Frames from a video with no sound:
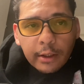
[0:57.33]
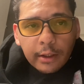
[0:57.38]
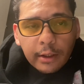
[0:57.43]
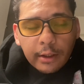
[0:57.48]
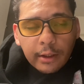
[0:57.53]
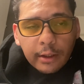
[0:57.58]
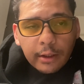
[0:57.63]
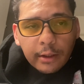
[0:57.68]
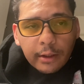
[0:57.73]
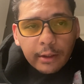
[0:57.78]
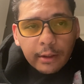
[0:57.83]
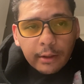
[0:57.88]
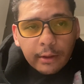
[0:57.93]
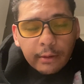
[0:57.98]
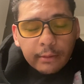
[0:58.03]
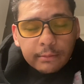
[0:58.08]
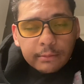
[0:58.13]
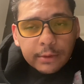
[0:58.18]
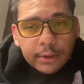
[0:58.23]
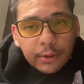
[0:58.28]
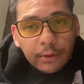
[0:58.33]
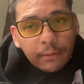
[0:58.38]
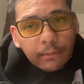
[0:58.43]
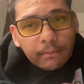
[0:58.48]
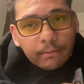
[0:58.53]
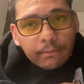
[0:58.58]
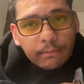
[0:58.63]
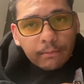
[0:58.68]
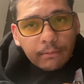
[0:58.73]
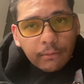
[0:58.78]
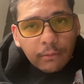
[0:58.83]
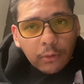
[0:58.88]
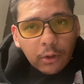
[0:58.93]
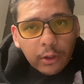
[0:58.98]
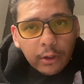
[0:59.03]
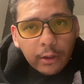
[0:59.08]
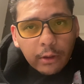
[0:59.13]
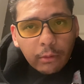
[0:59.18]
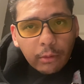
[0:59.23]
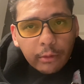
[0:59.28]
Uh, so...
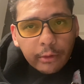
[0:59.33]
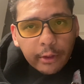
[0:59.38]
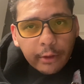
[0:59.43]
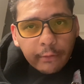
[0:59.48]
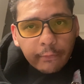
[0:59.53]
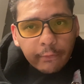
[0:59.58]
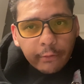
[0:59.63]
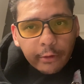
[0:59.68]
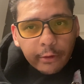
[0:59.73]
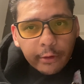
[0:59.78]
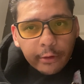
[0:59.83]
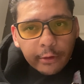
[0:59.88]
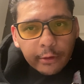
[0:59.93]
Well, without further